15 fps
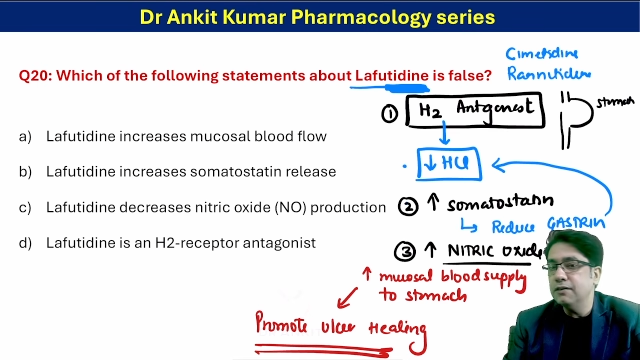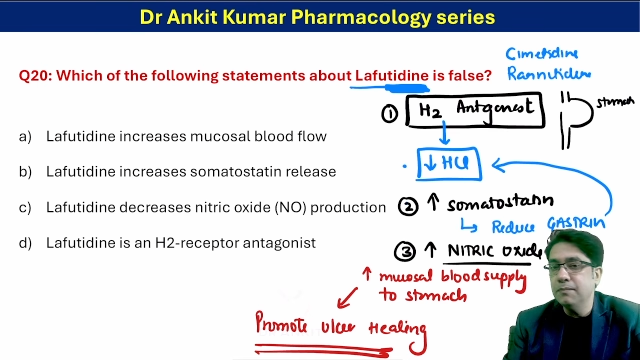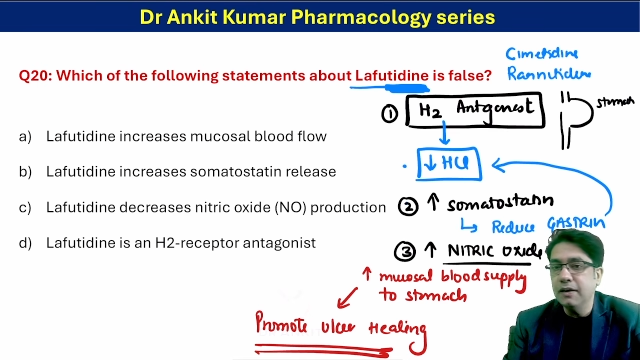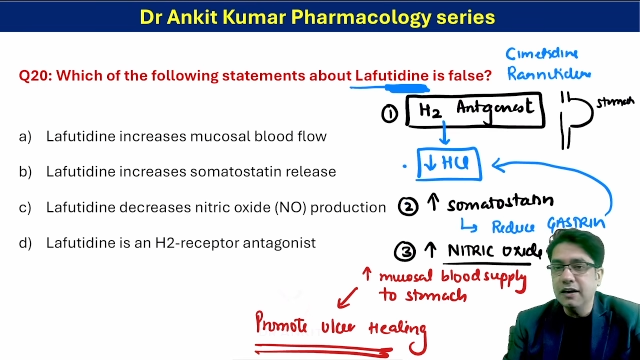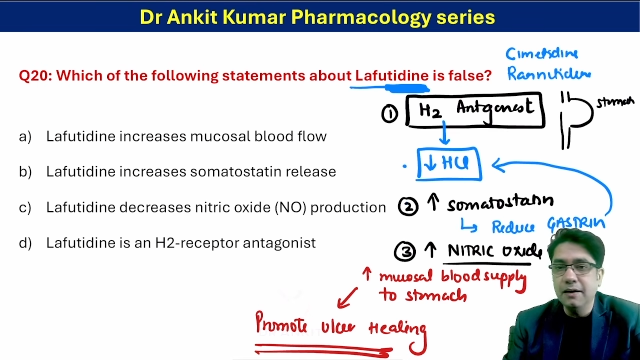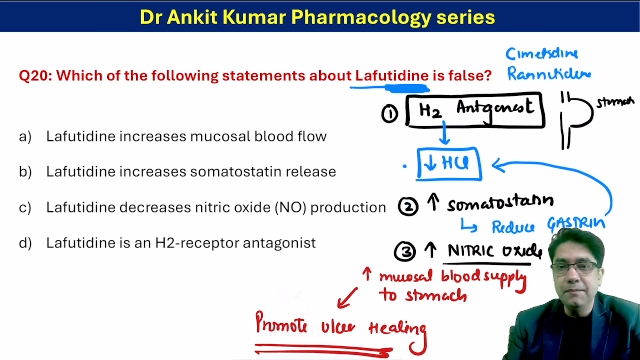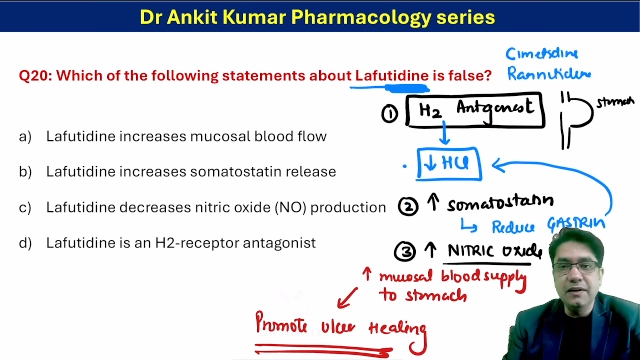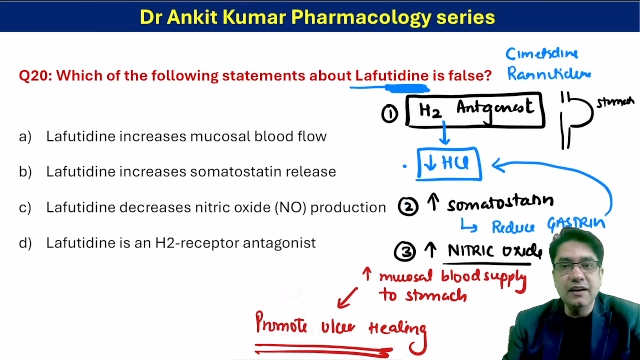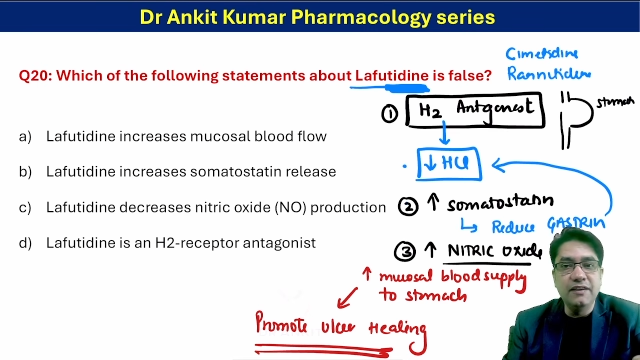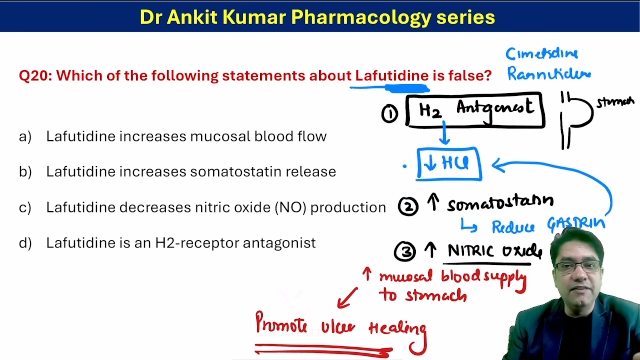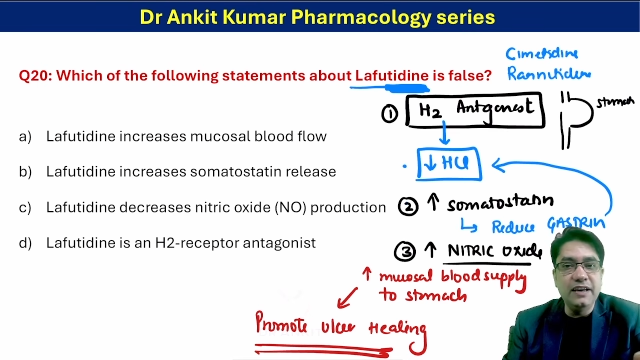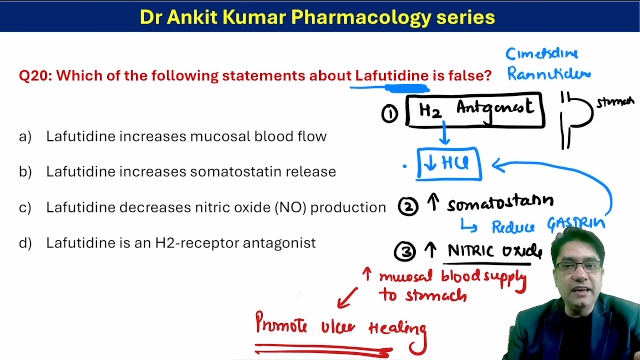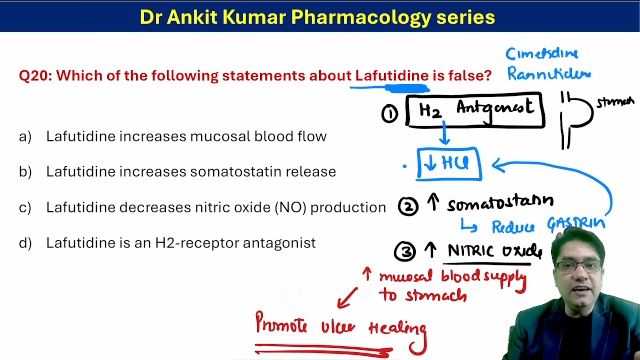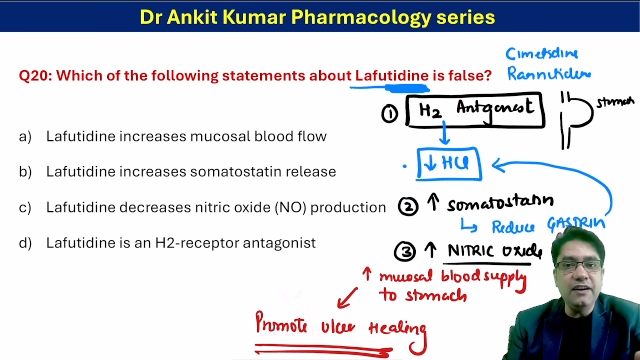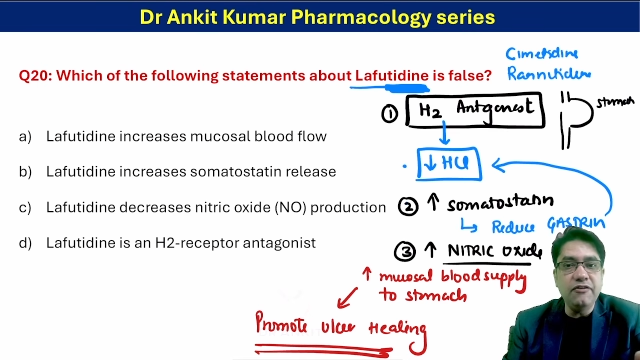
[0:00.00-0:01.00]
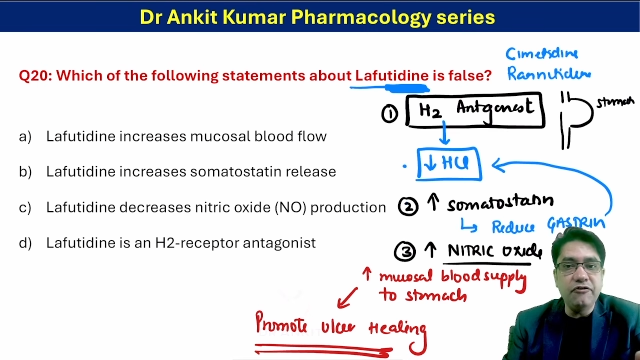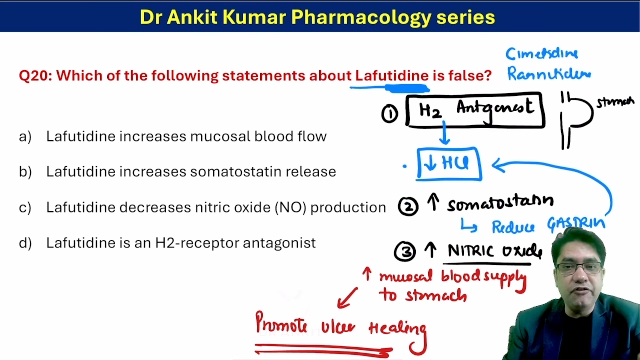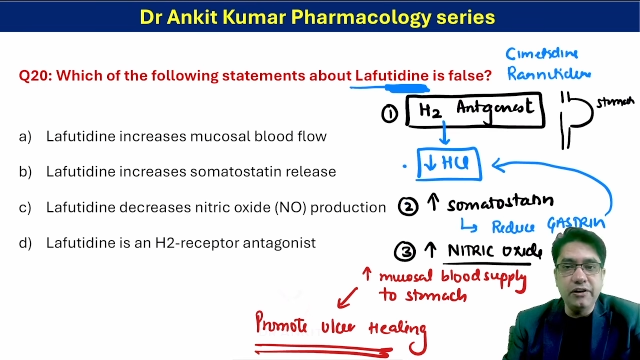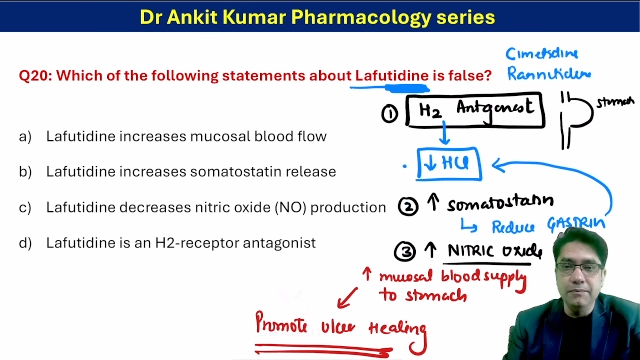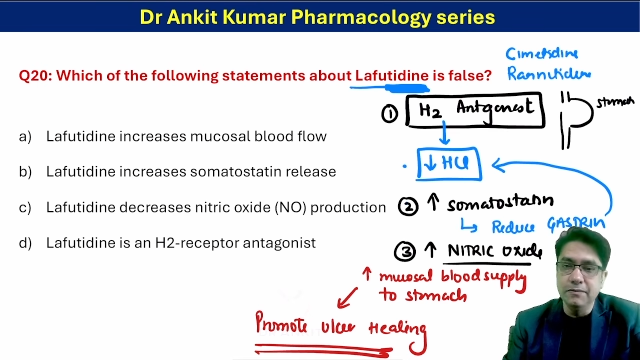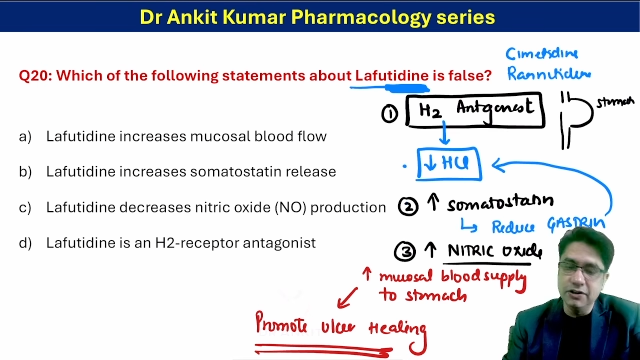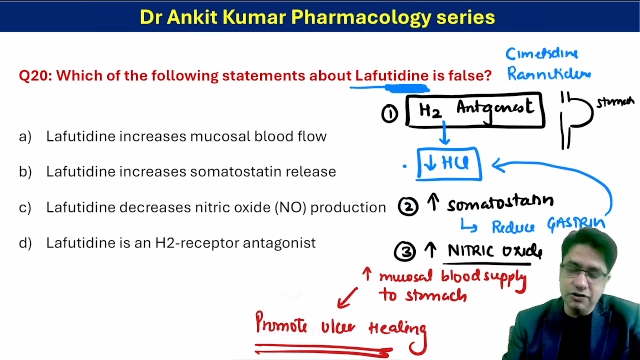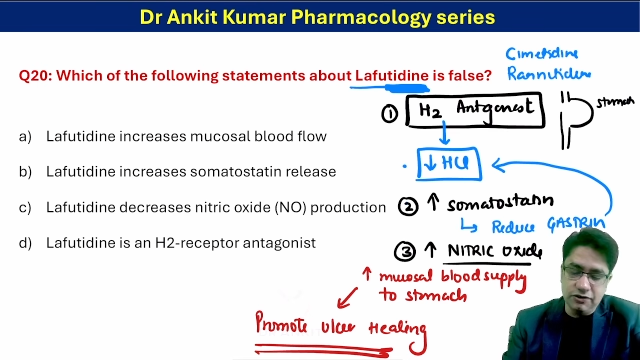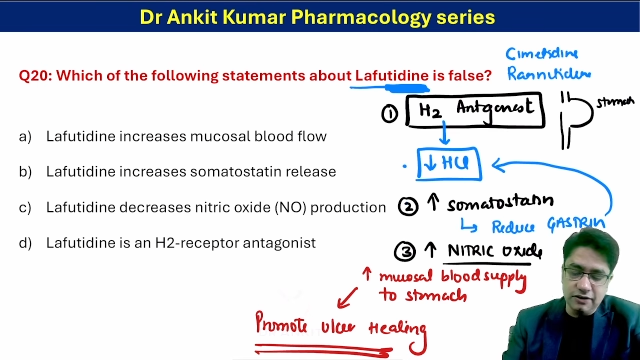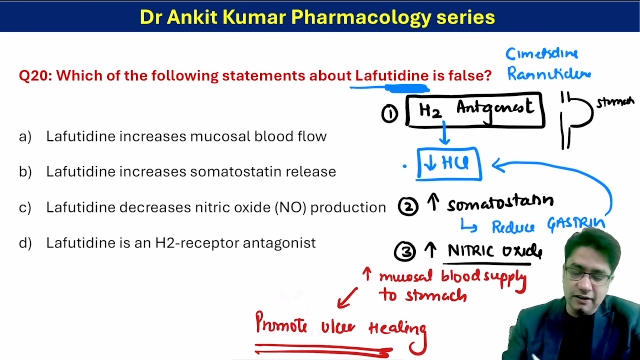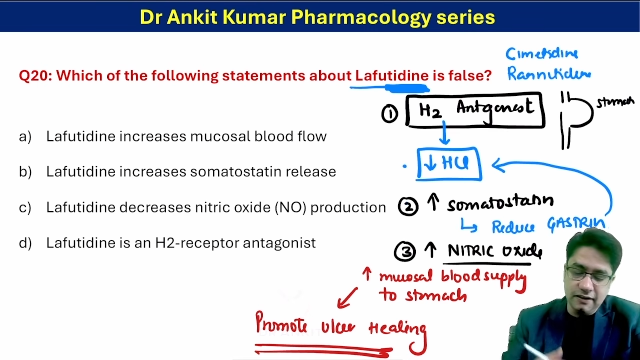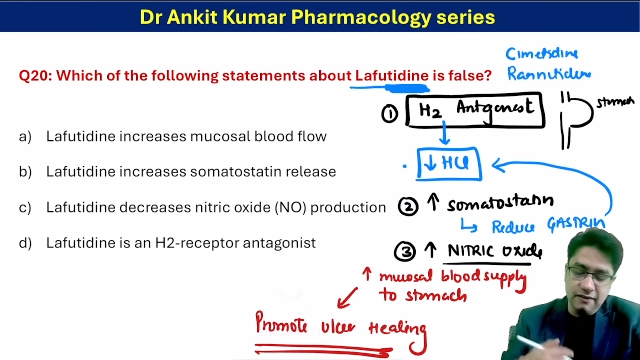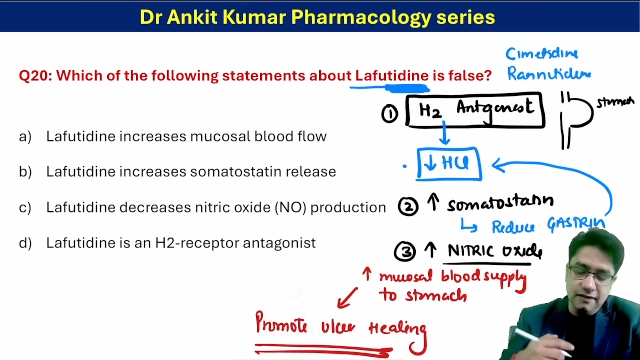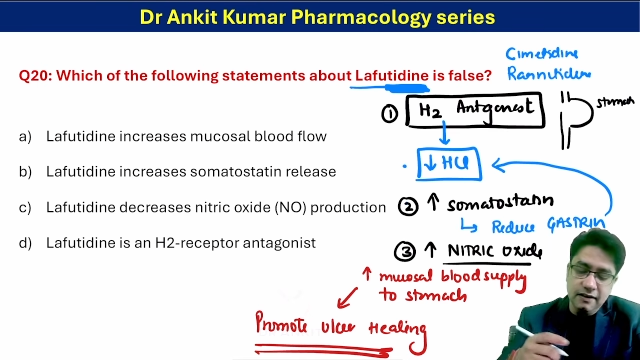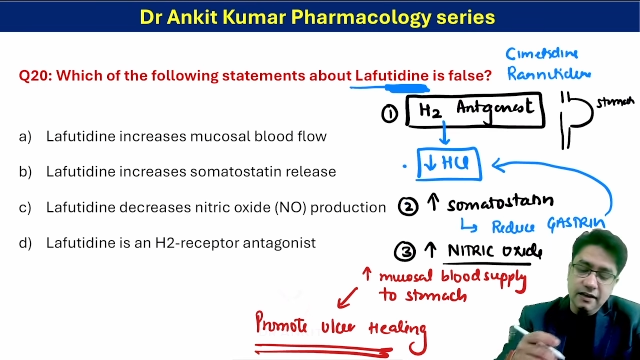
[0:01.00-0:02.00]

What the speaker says: becoming a very famous drug.